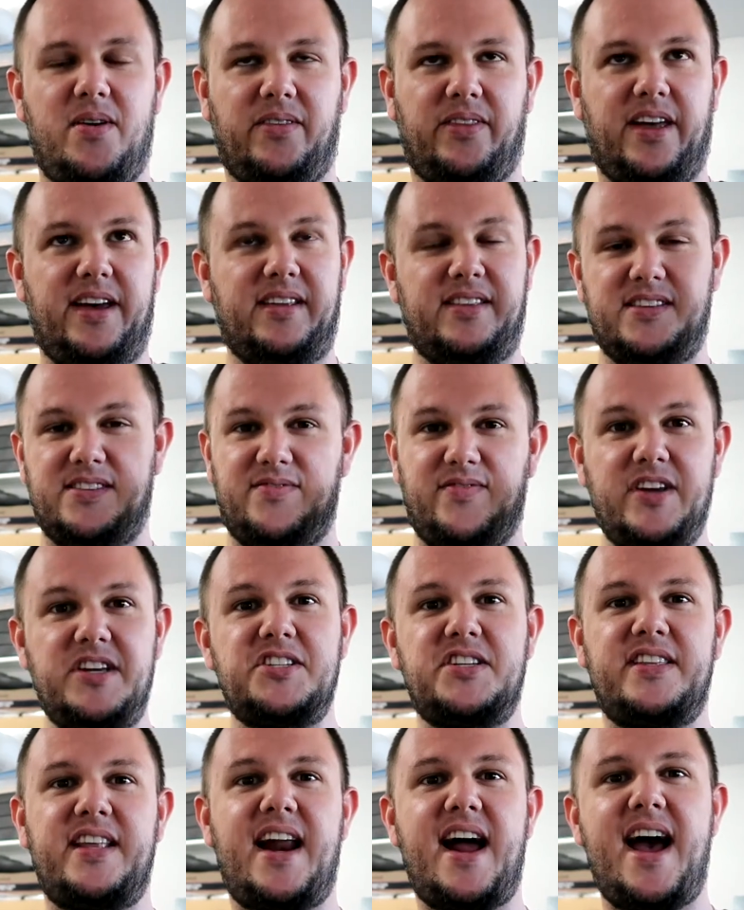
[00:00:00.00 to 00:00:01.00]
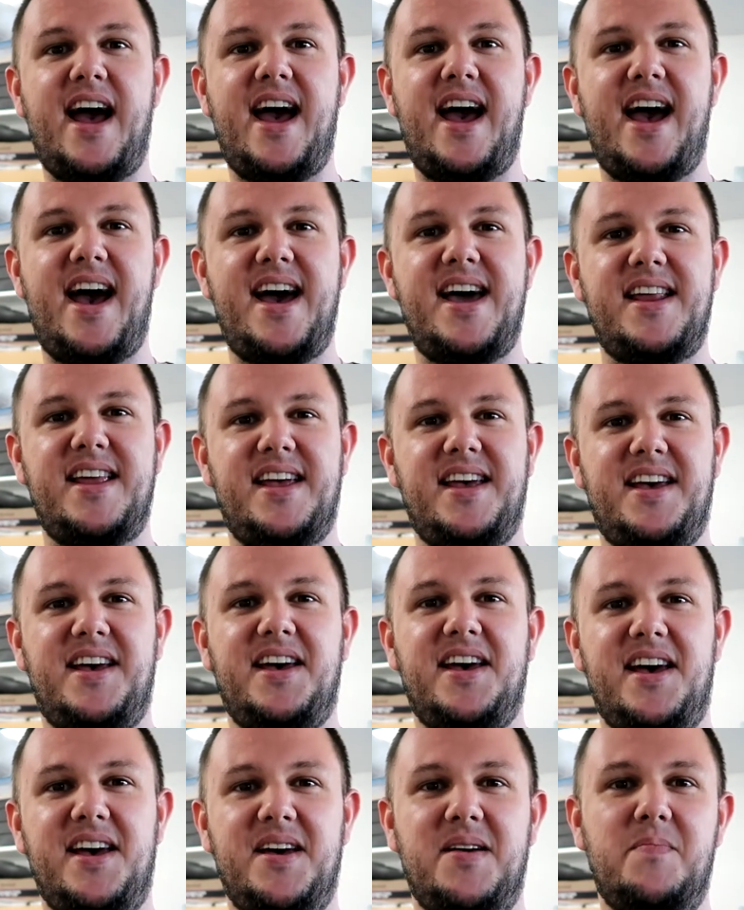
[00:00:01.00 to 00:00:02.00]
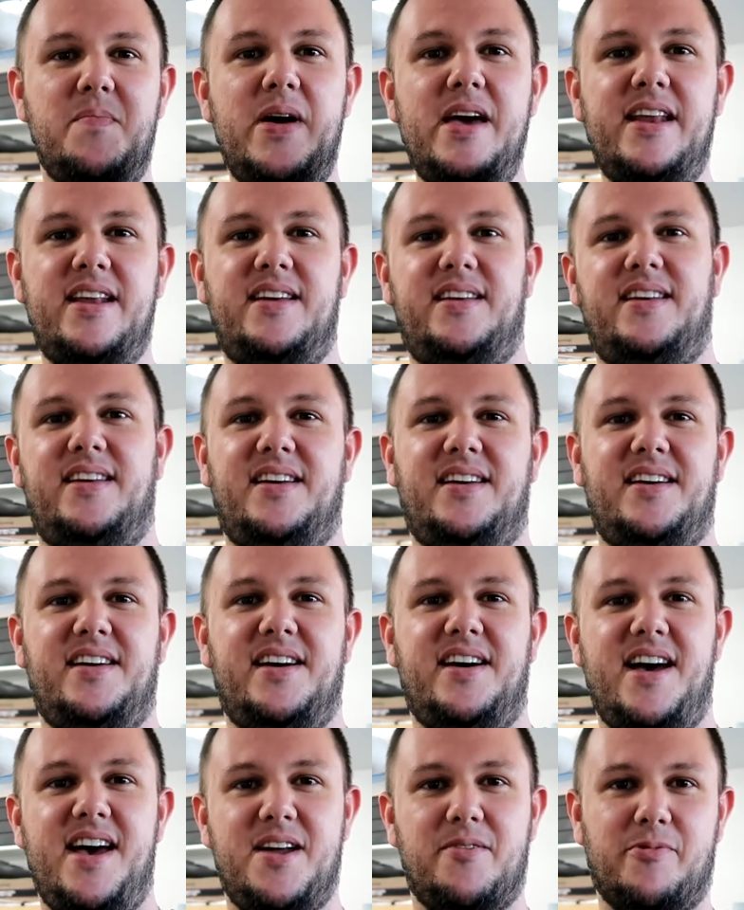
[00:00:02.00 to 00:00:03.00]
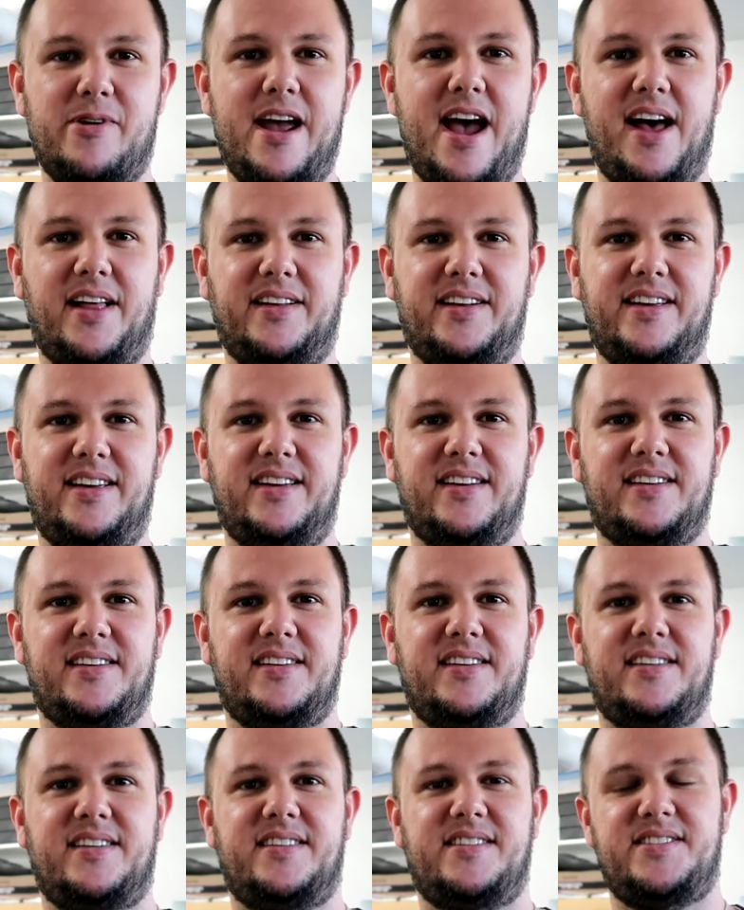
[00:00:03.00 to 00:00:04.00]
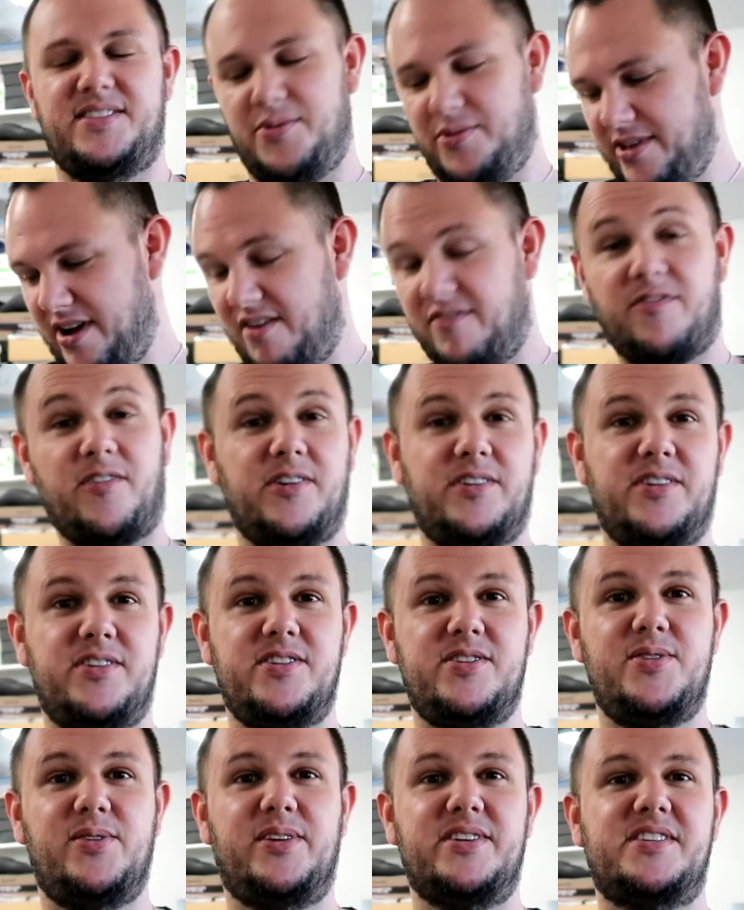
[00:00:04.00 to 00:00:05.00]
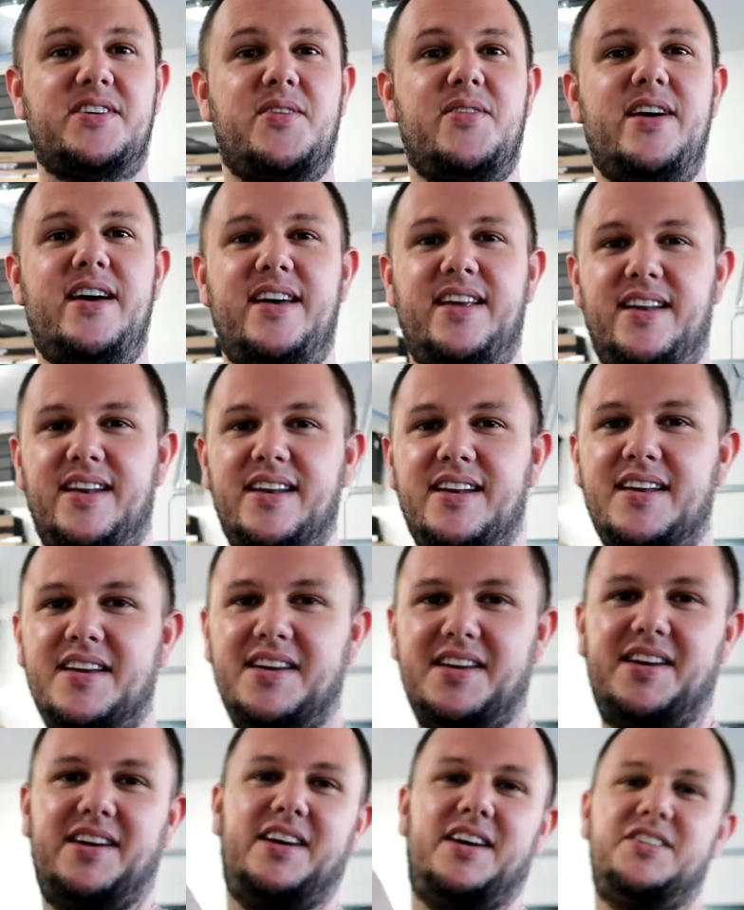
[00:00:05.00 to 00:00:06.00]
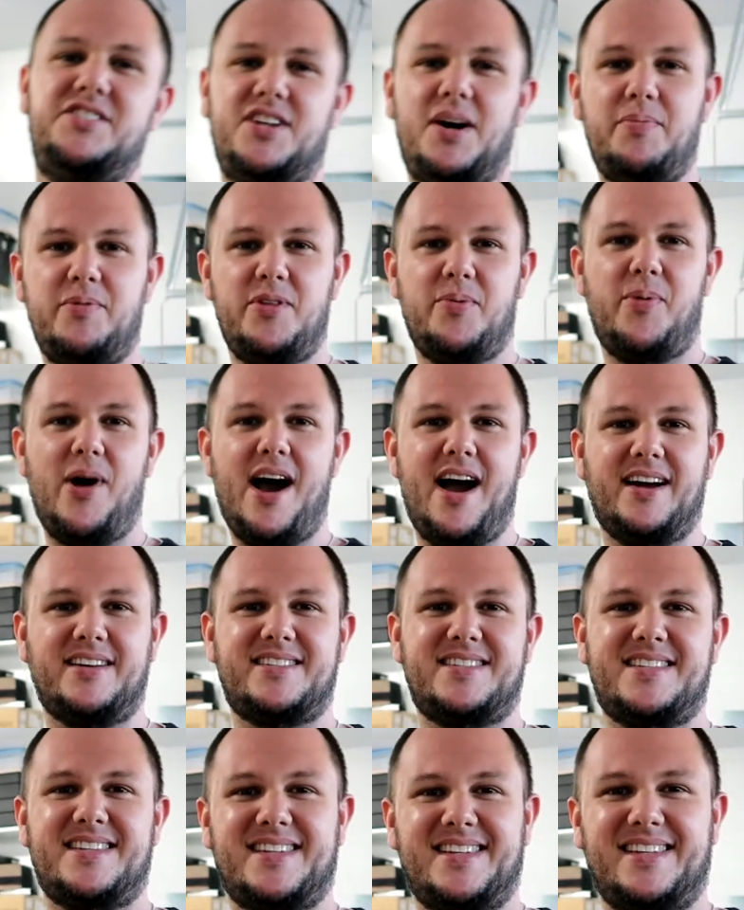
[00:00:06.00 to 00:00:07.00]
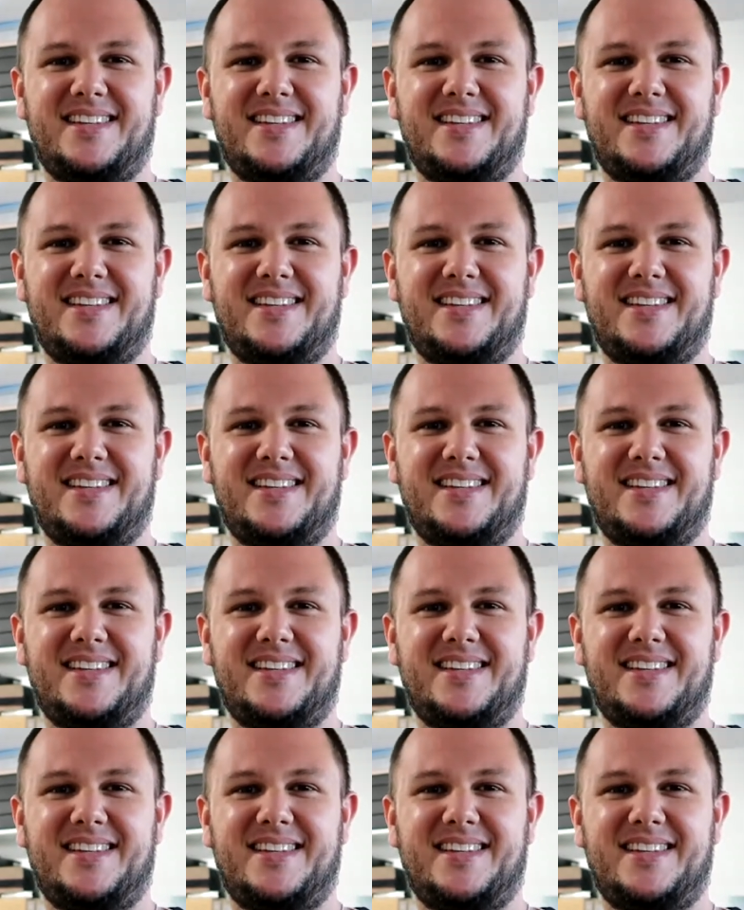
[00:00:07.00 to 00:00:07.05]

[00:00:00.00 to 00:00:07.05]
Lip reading: like this vision that I had and made it a reality. So without further ado, let's go ahead and jump in the box.